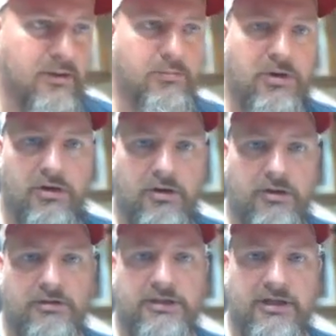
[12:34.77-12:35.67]

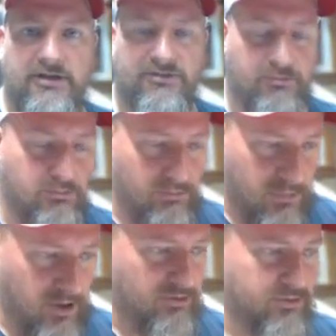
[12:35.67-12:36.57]
Paul does
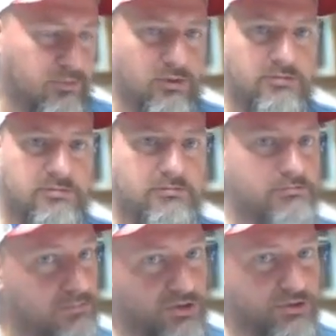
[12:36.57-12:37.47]
multiple
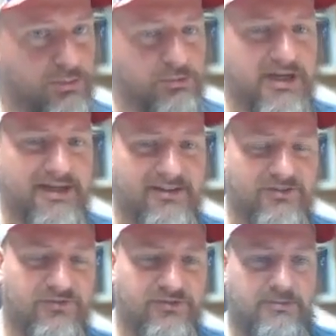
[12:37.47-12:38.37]
because
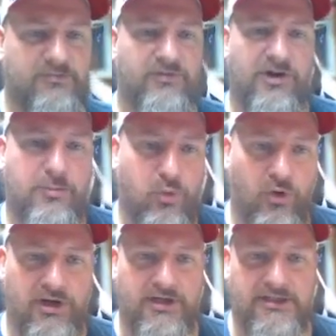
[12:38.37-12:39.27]
it's something very
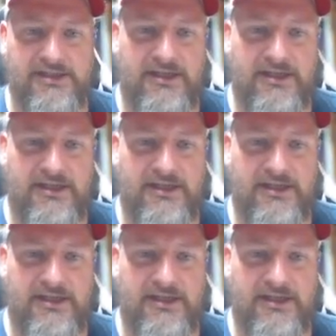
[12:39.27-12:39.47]
important.